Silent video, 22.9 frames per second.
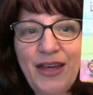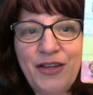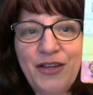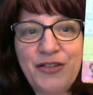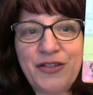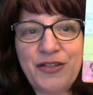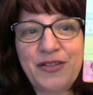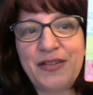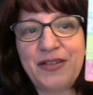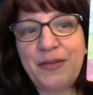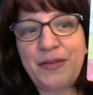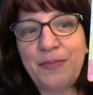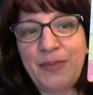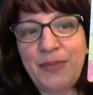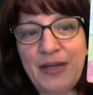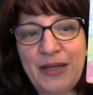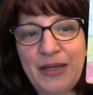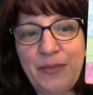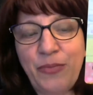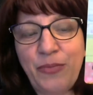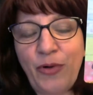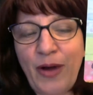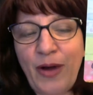just to
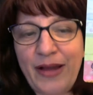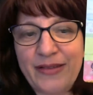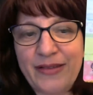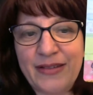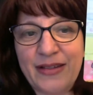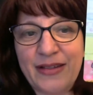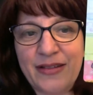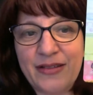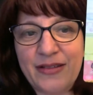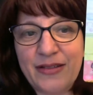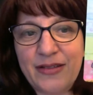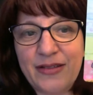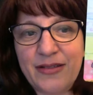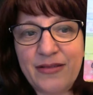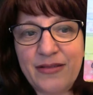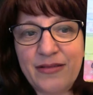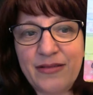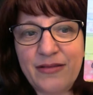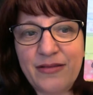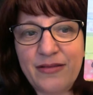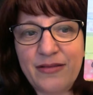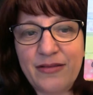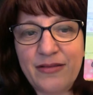be present
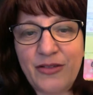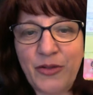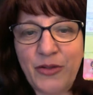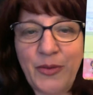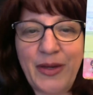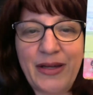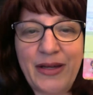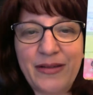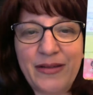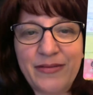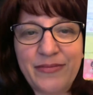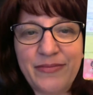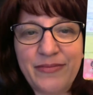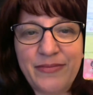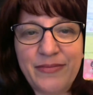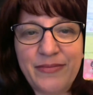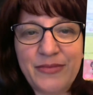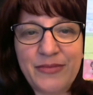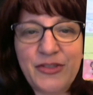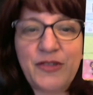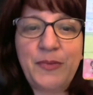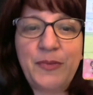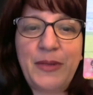to it.
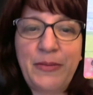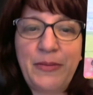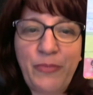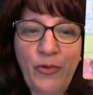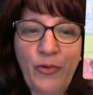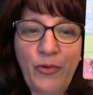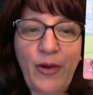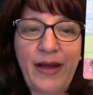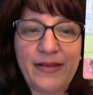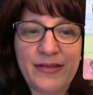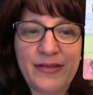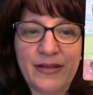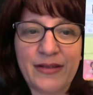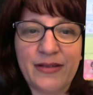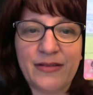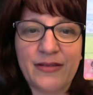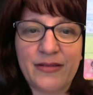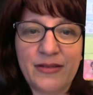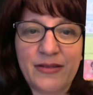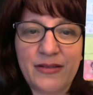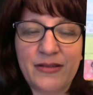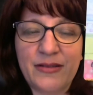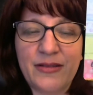Just be
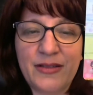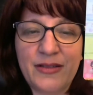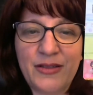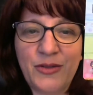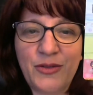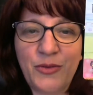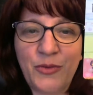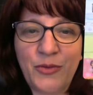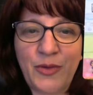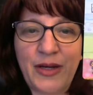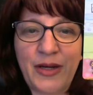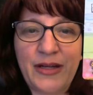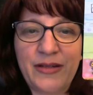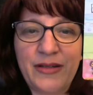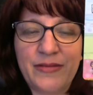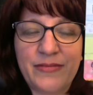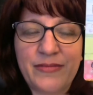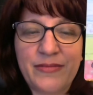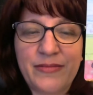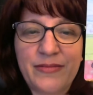present, right?